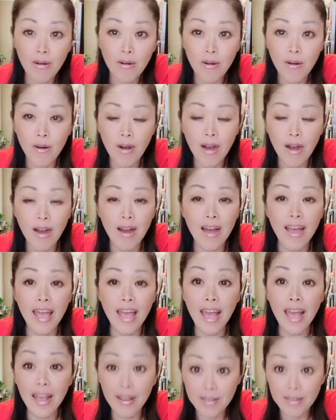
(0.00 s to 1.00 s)
uh,
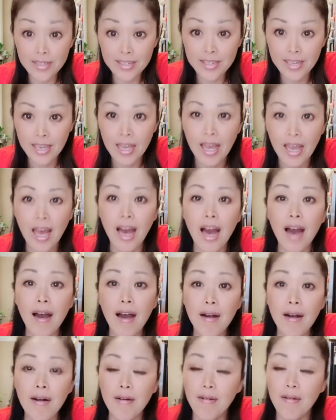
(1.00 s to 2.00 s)
eggs,
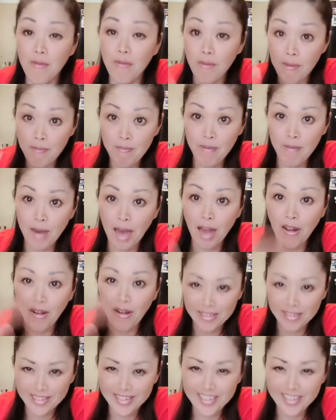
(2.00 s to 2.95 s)
whip a lot.